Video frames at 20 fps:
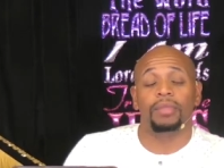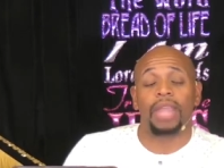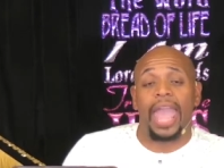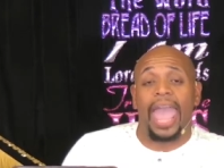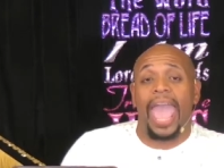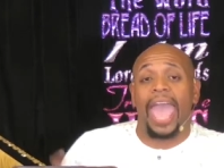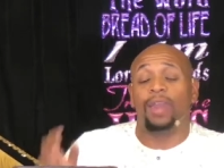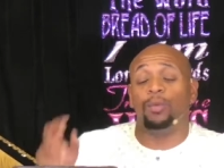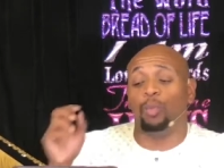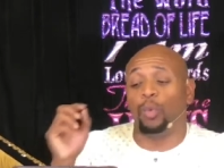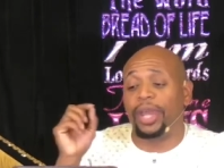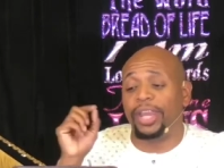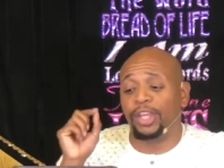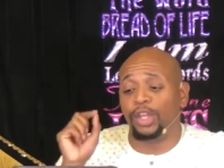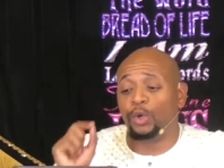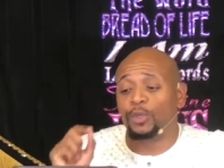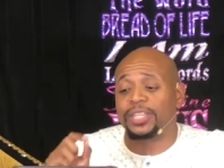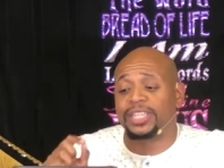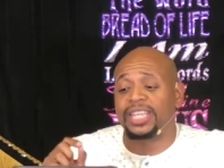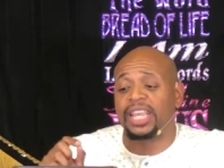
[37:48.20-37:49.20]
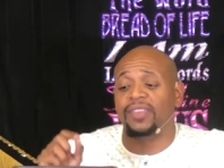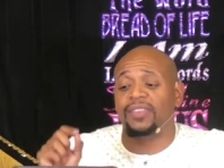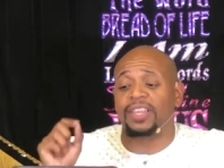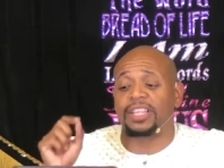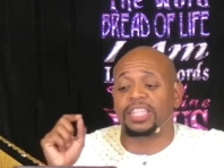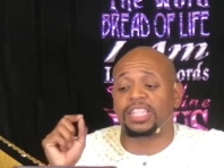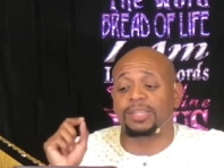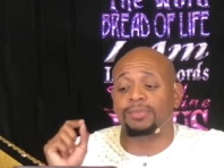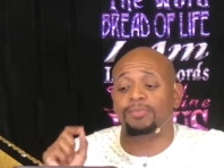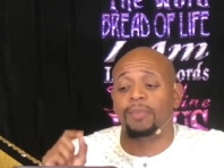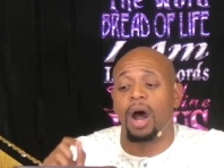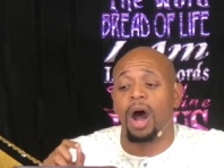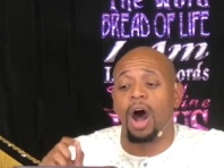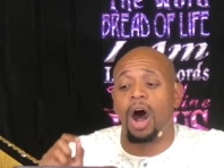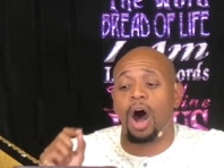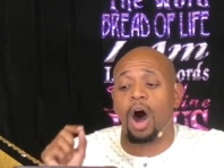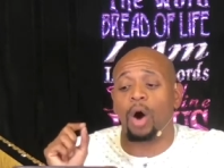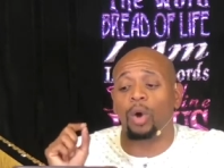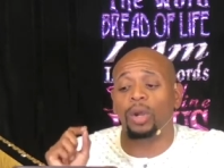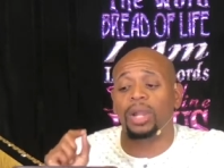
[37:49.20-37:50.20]
And when you see the
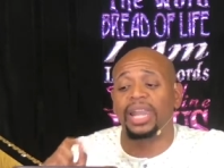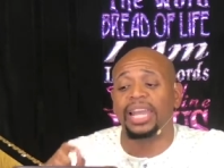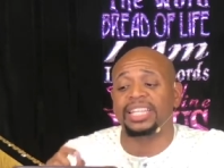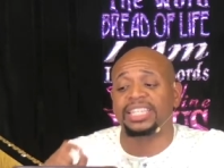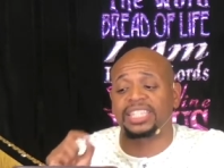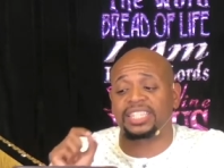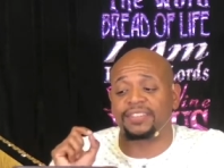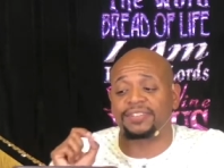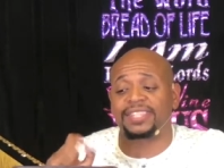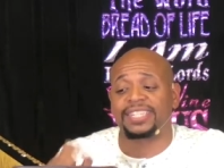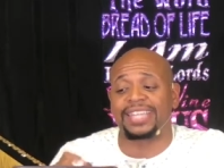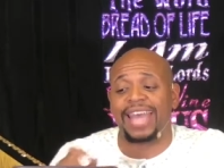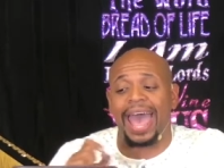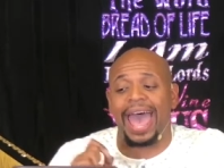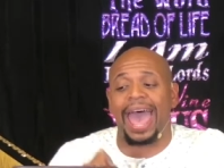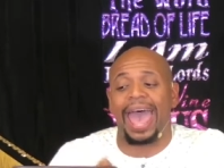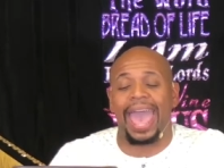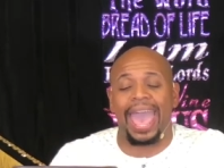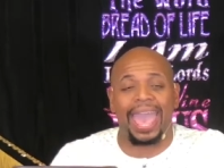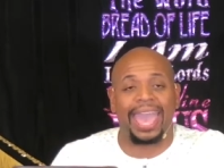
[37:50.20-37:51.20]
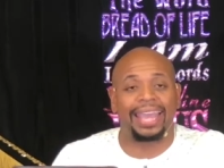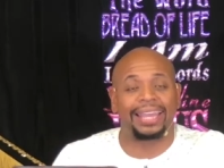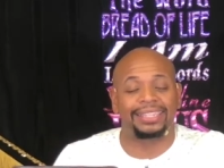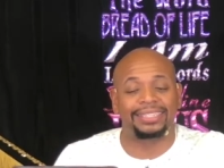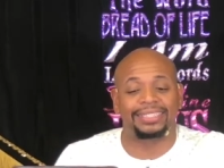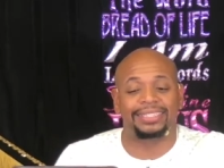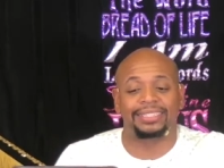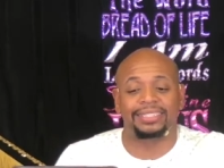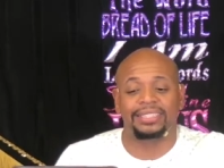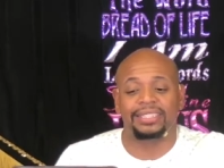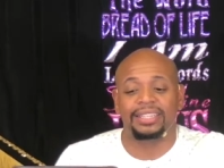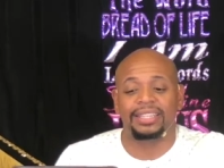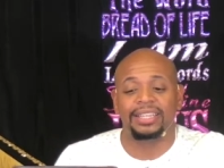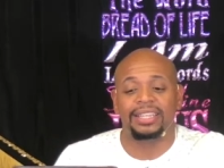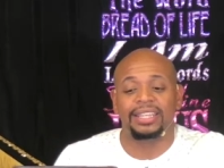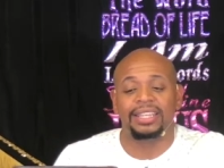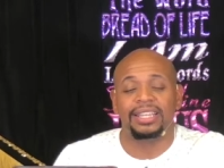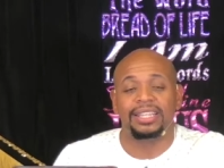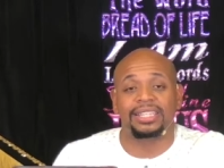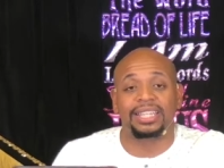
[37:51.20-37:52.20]
small list of signs,
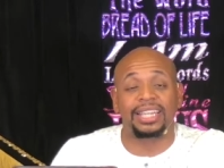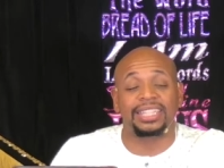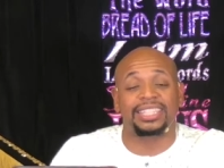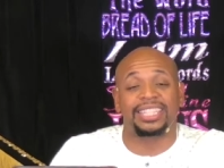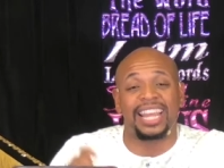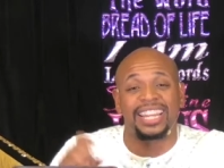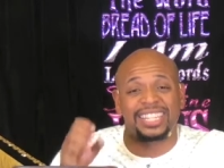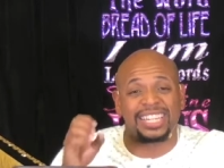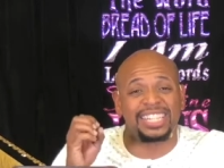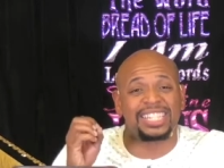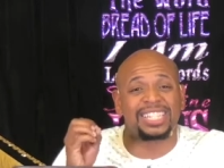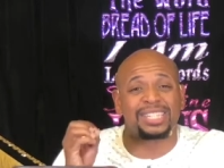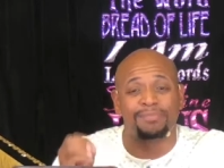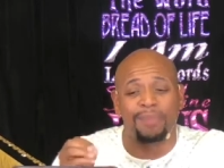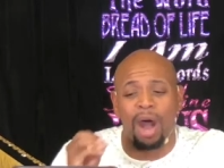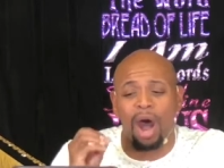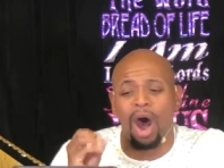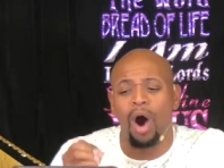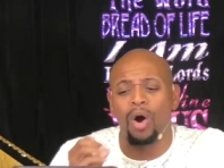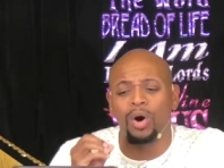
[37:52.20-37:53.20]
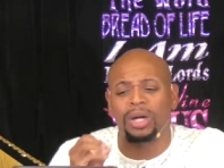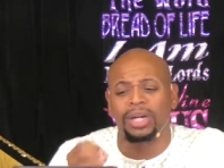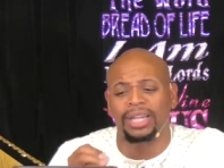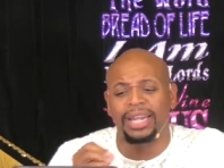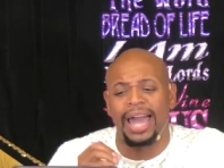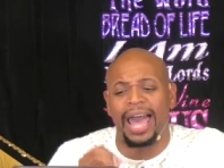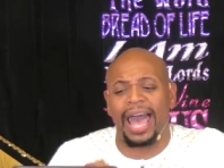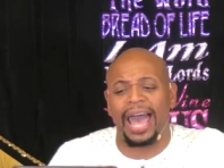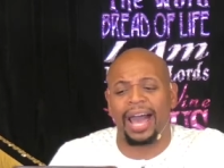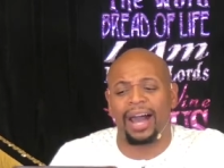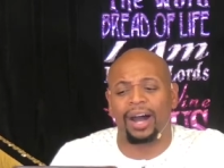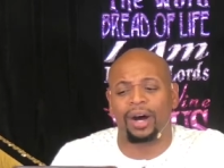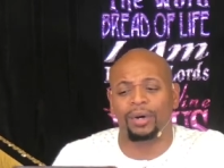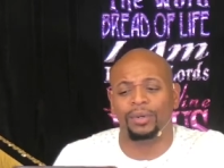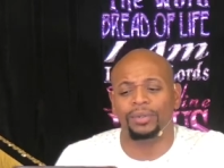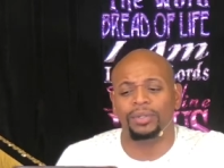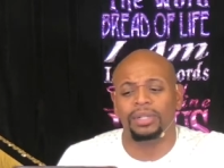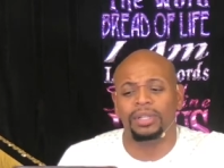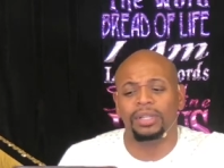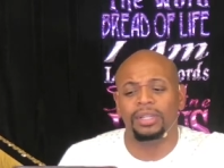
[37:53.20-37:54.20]
such as a small cloud,
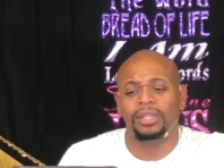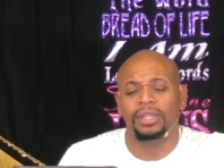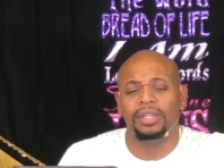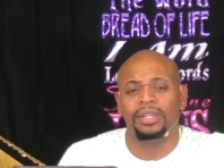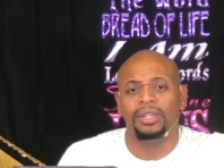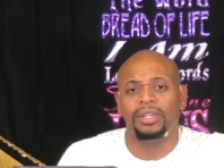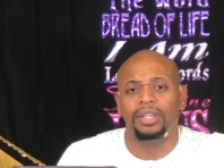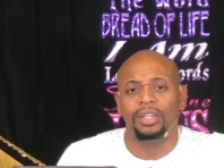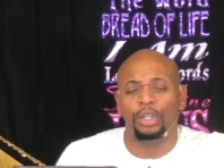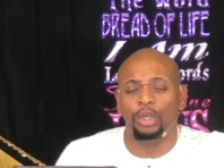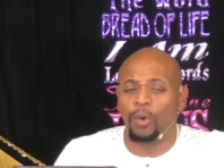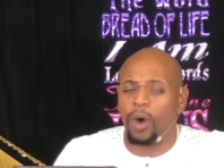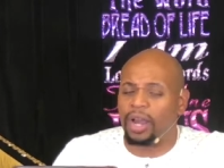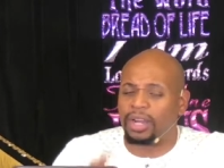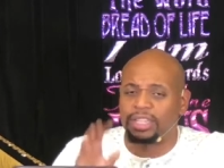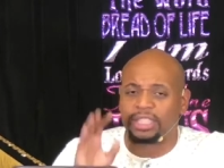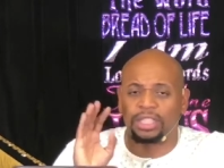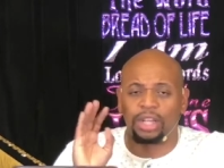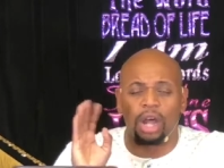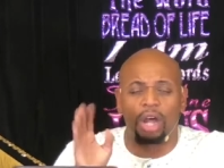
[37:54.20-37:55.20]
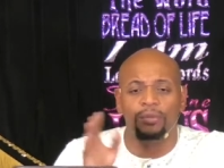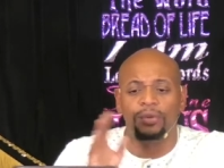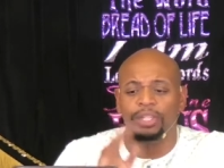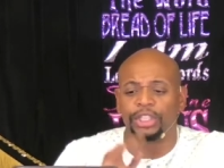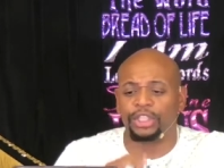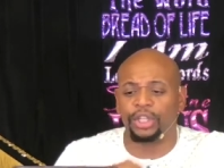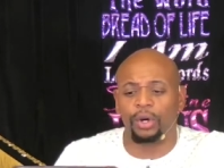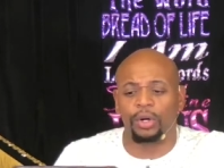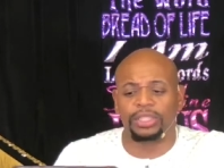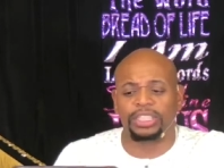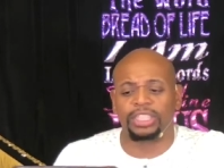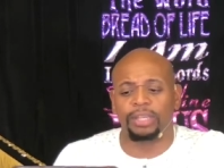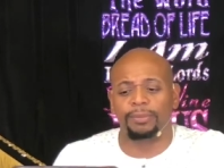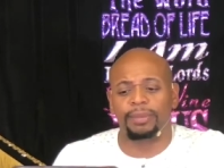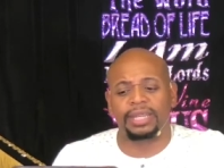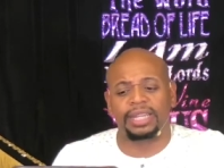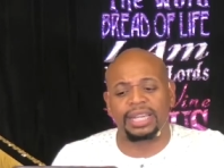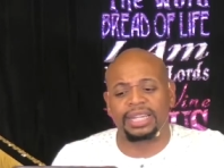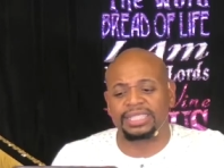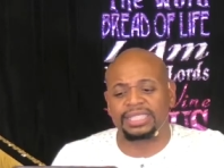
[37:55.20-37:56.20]
you ought to start rejoicing
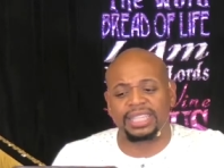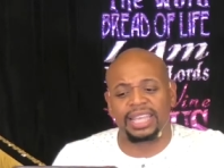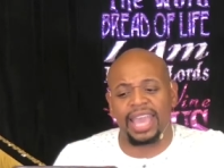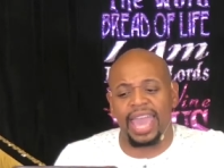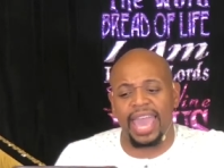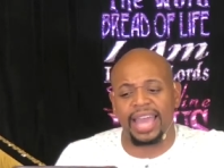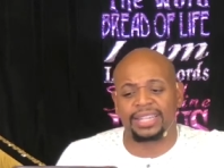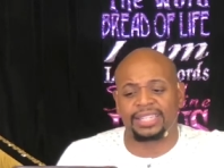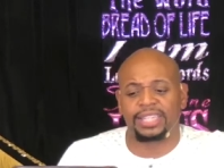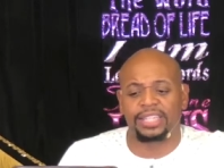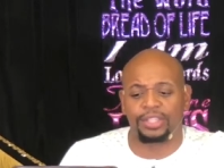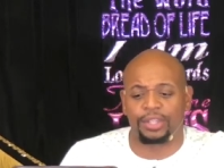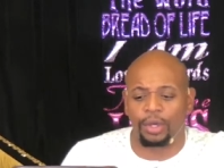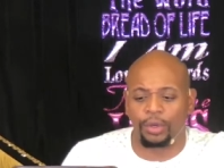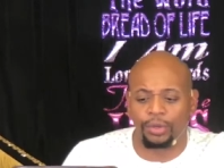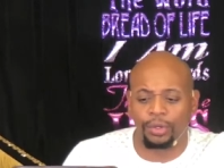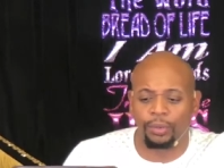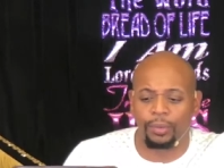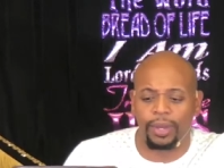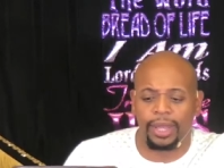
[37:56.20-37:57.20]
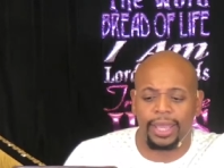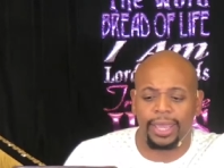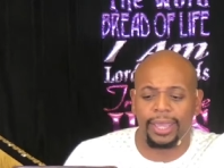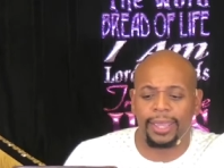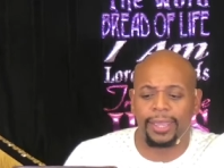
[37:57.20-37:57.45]
because the answer is on the way.